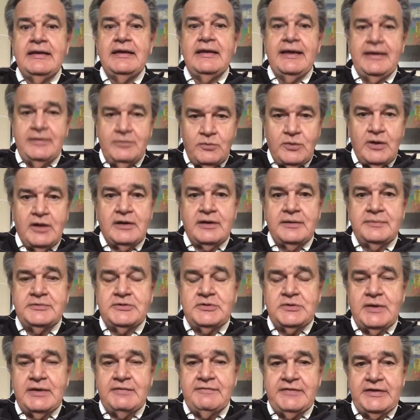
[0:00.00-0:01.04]
and welcome
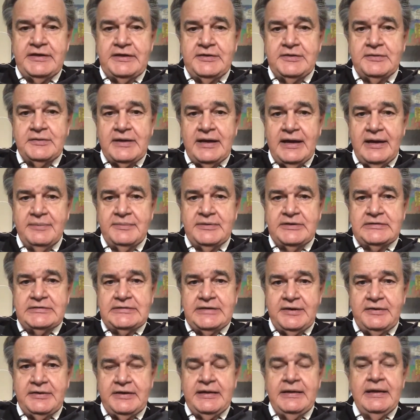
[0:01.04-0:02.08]
to our video
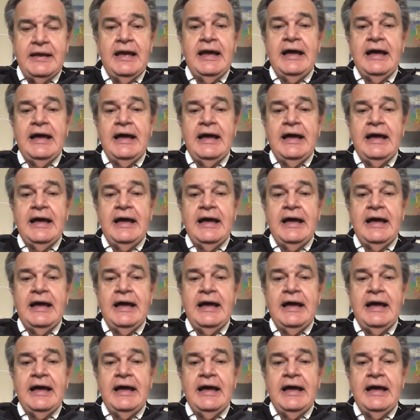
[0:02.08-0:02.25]
commentary.